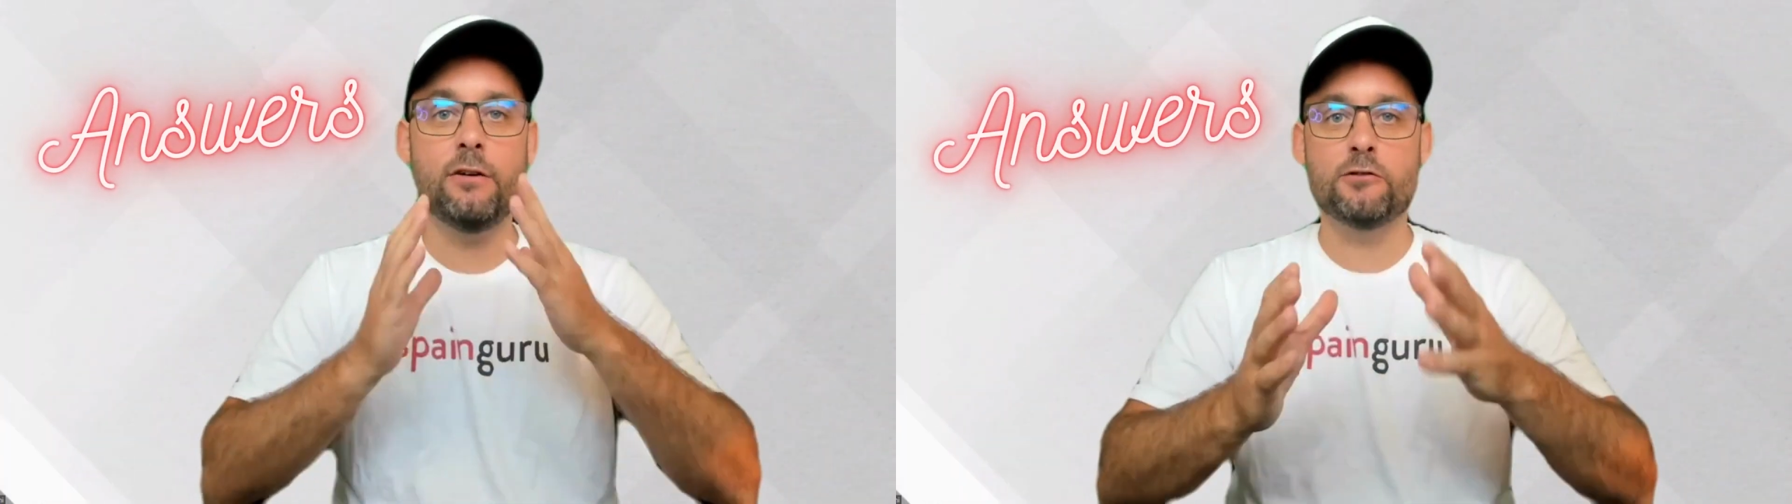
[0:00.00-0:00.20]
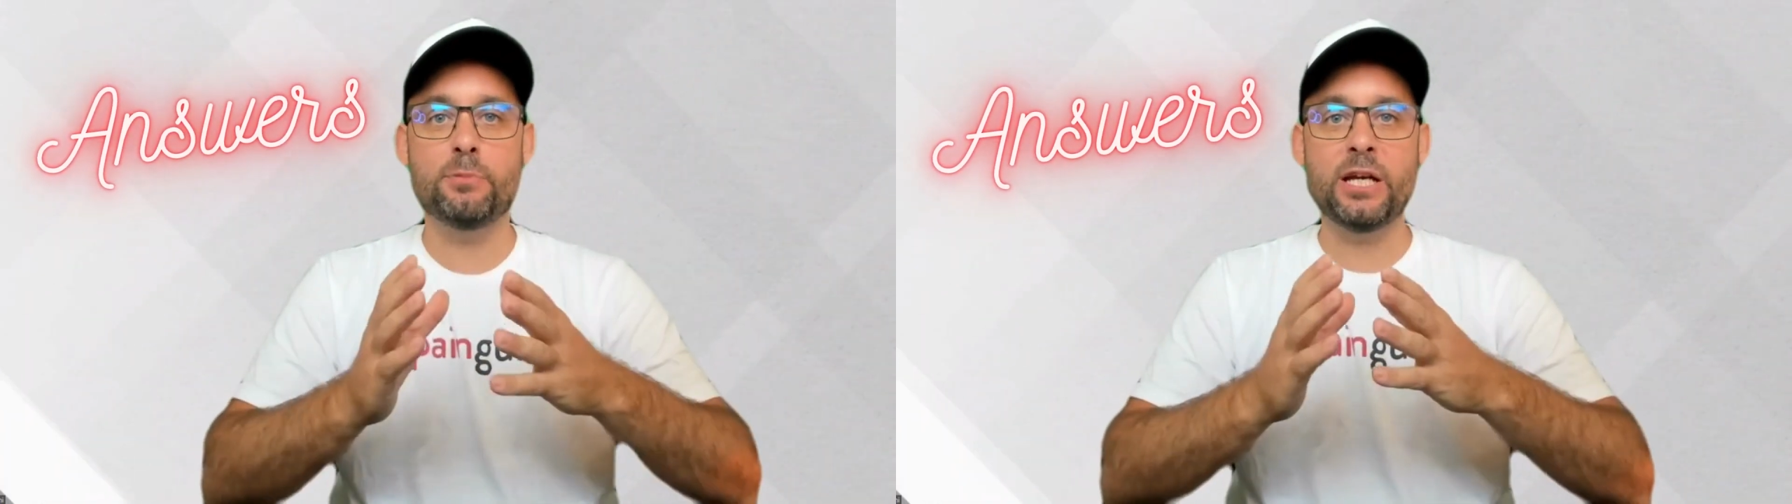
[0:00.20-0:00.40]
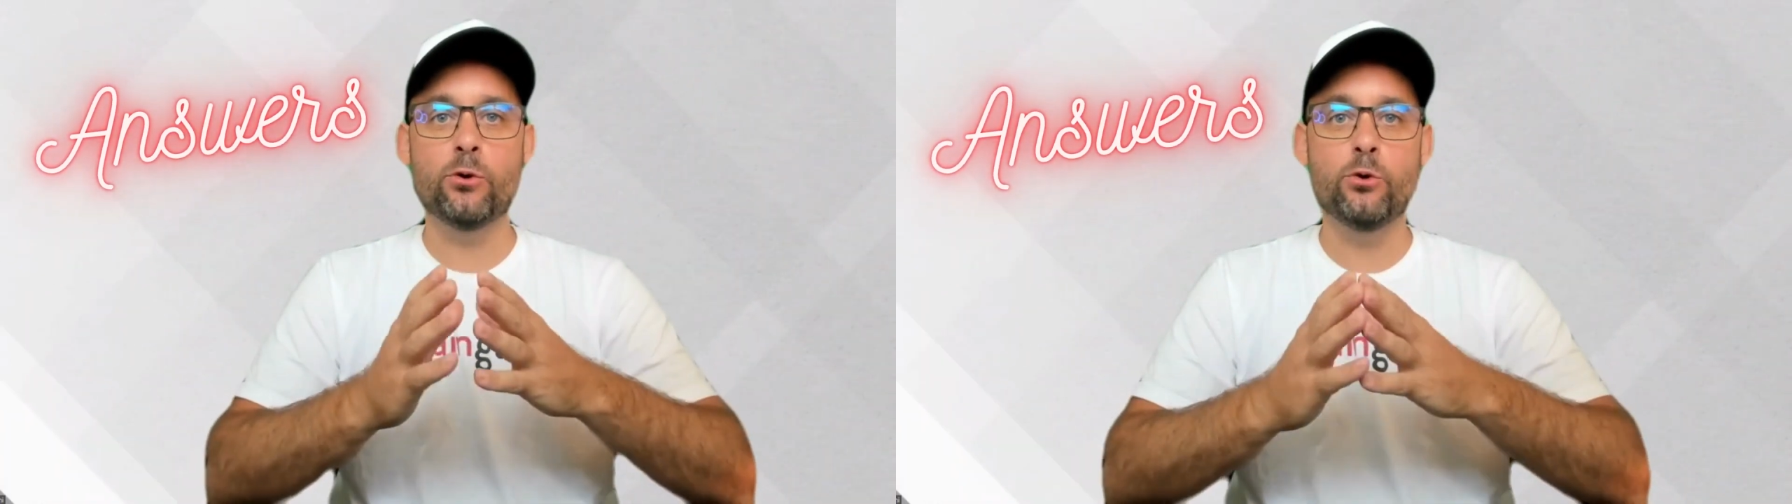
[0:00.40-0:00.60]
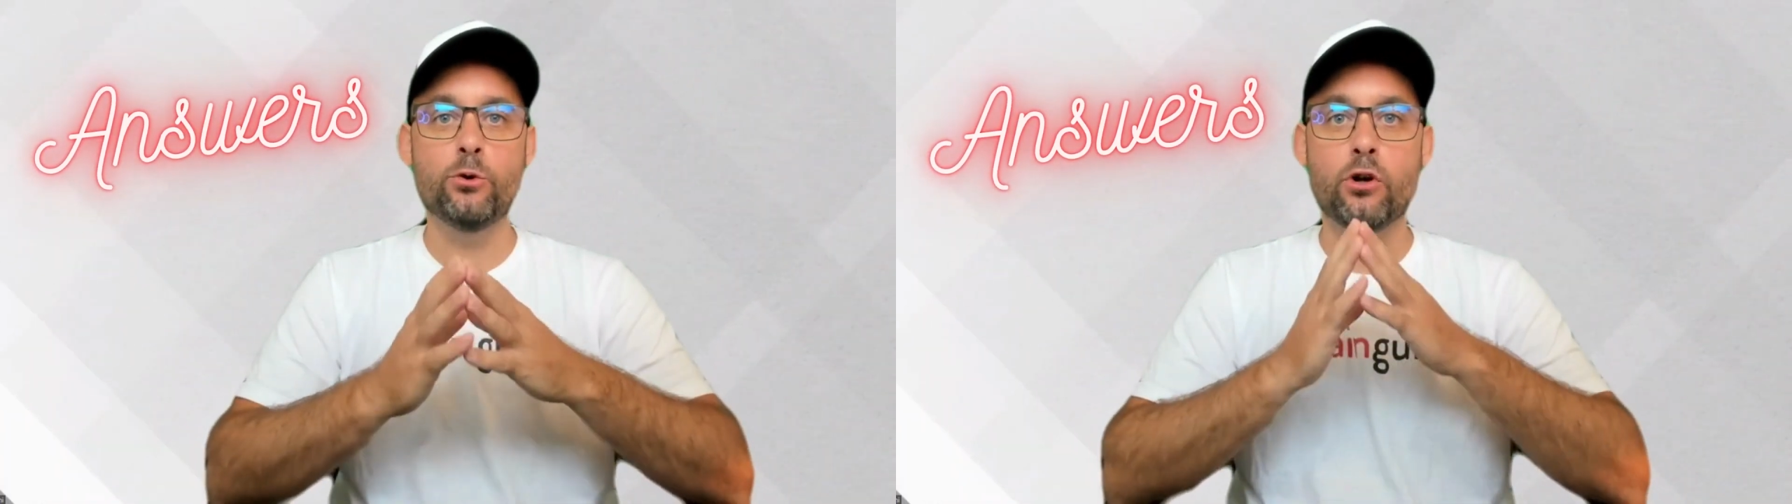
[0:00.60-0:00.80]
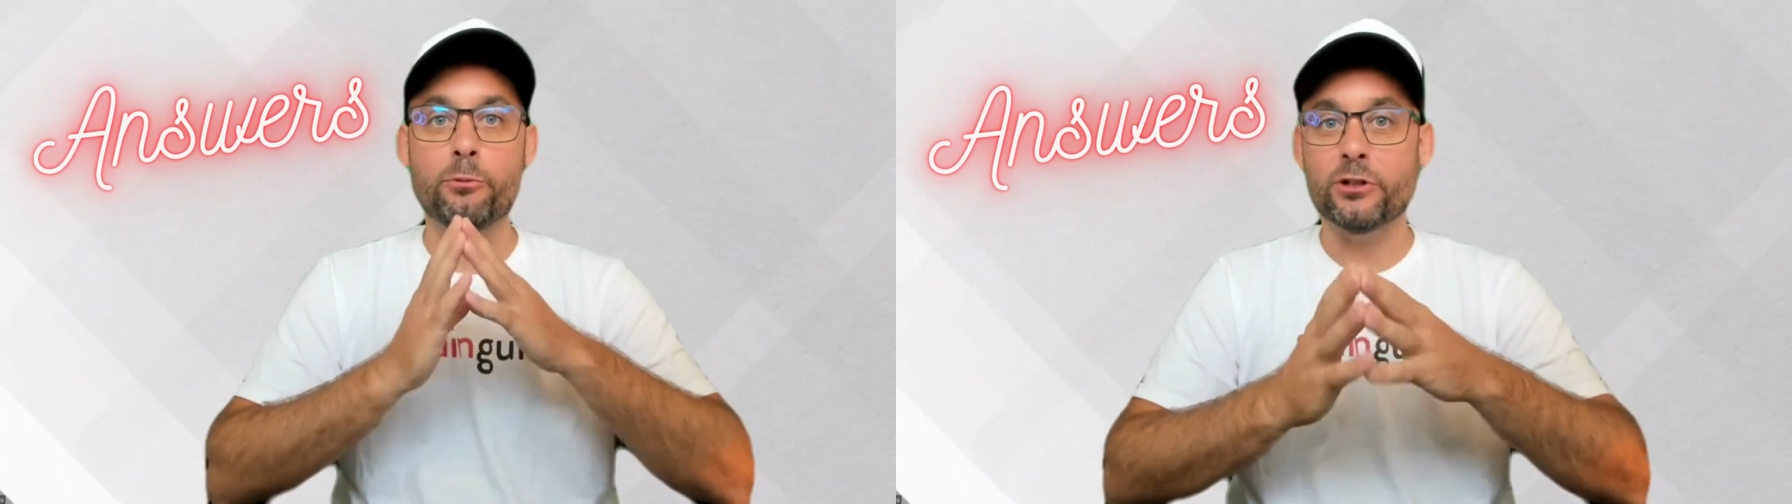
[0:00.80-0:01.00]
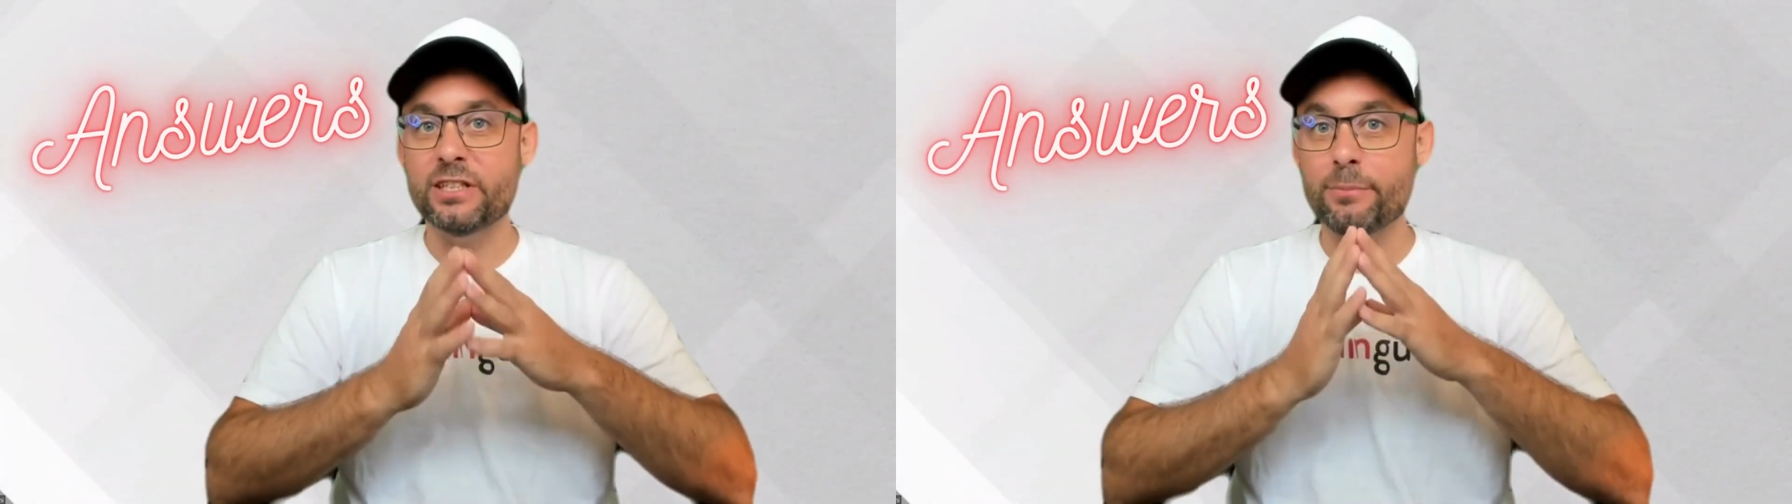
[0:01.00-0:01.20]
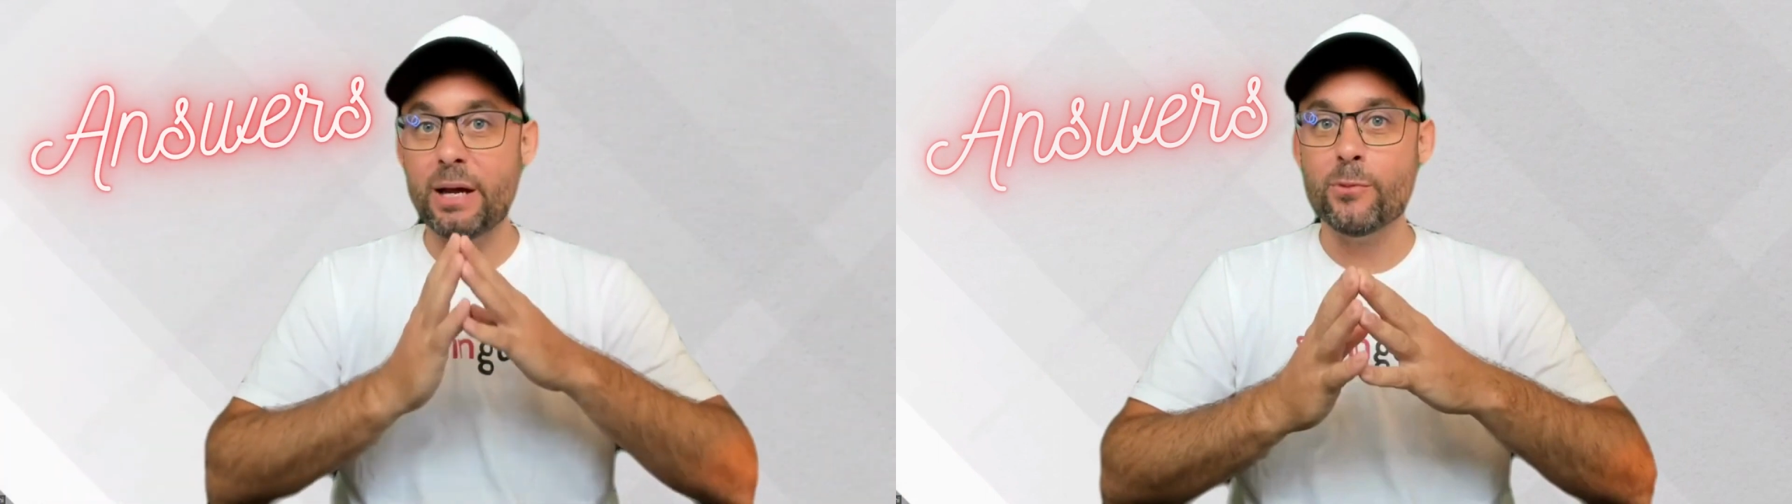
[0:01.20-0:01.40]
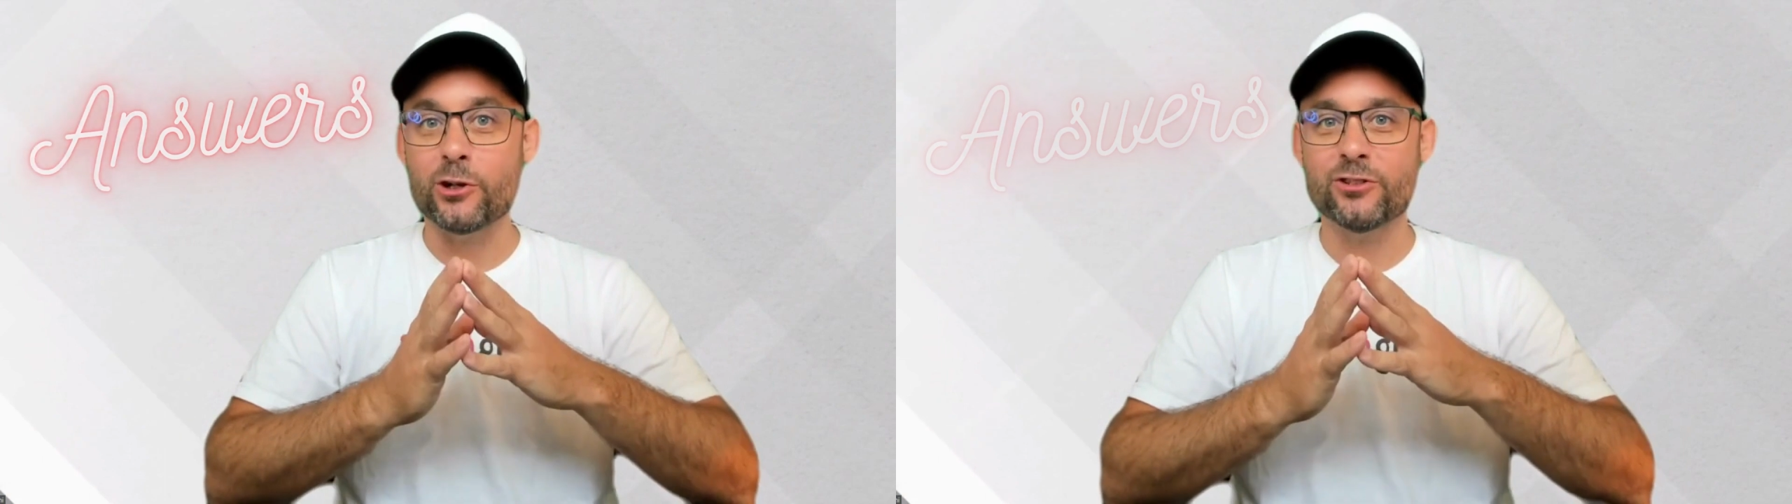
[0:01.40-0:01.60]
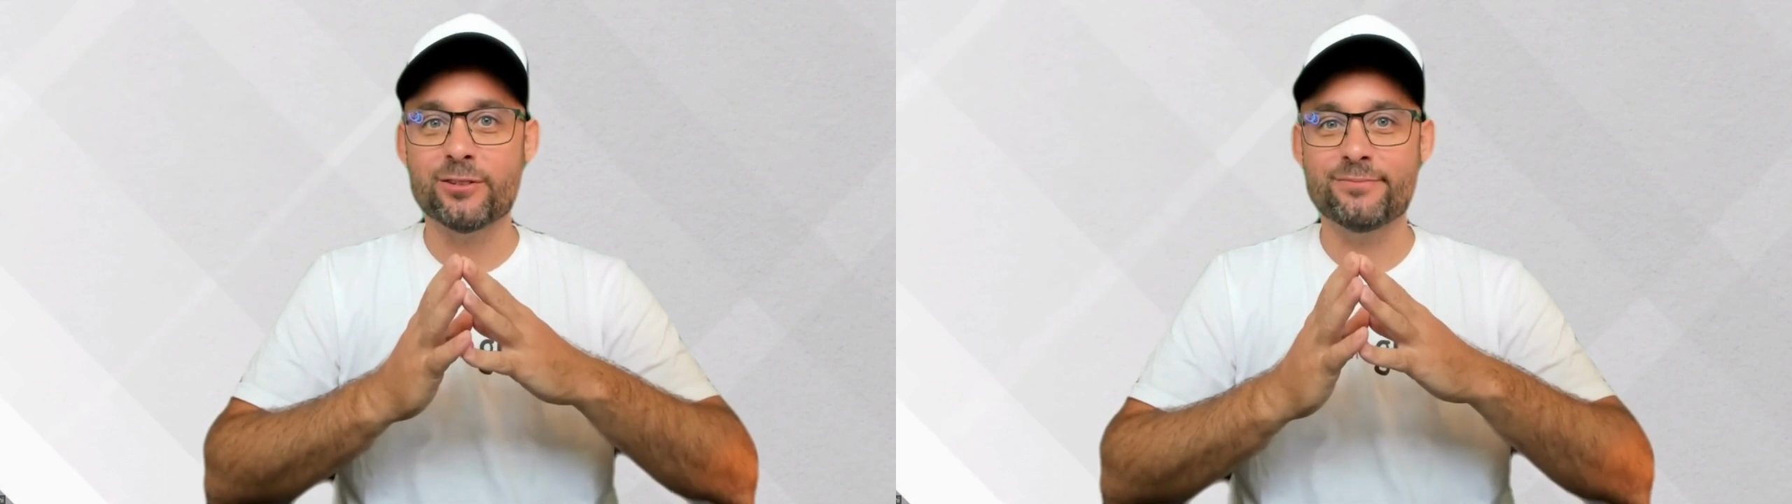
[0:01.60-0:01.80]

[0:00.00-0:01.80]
Spainguru community members.